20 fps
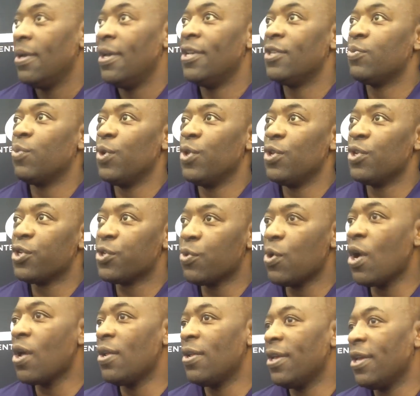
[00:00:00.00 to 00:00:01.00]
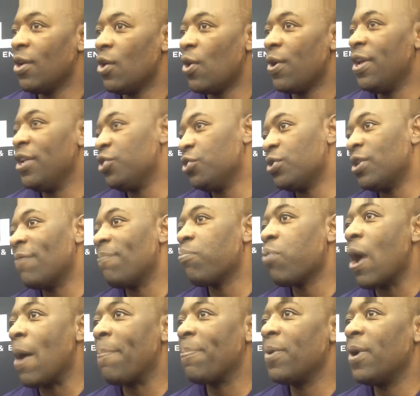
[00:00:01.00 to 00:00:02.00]
It's when you're struggling or issues have
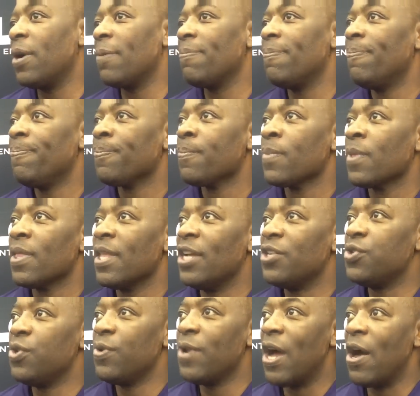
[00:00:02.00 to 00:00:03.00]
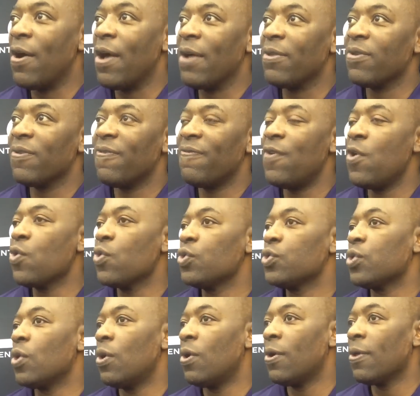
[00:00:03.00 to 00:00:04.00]
cropped up that you now have to
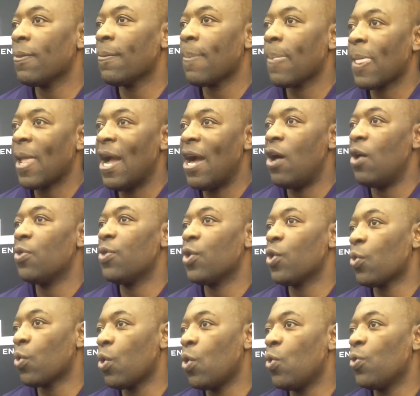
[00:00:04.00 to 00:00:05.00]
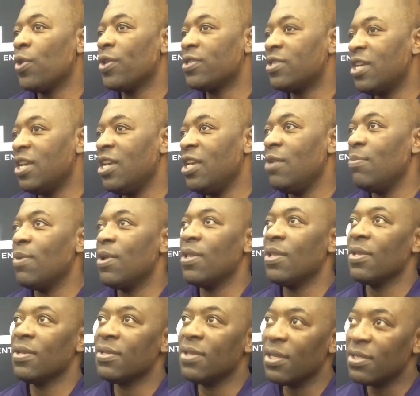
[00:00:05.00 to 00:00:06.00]
focus on how to grow the team
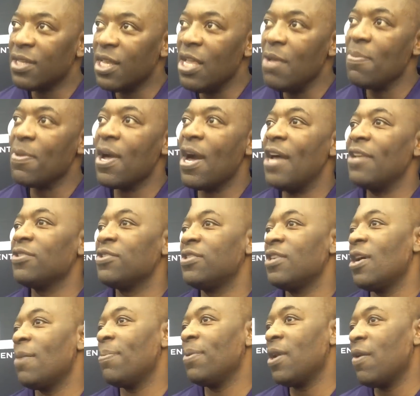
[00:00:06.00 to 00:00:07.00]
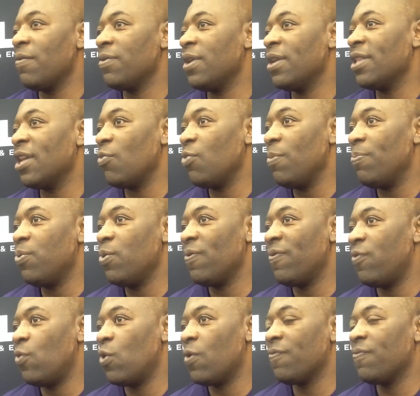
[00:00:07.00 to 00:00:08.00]
and the team concept and everything that we
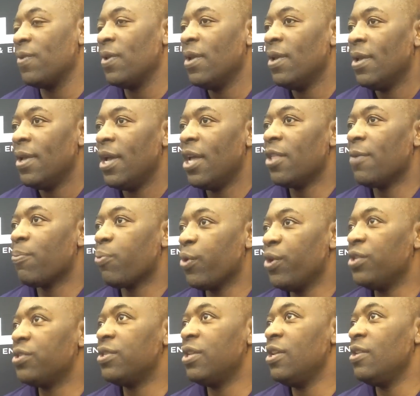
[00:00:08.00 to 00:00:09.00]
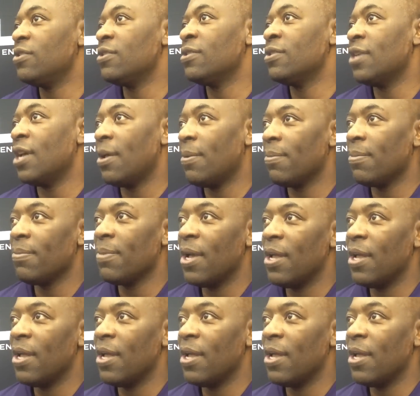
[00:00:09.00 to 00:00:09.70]
put forth in the preseason and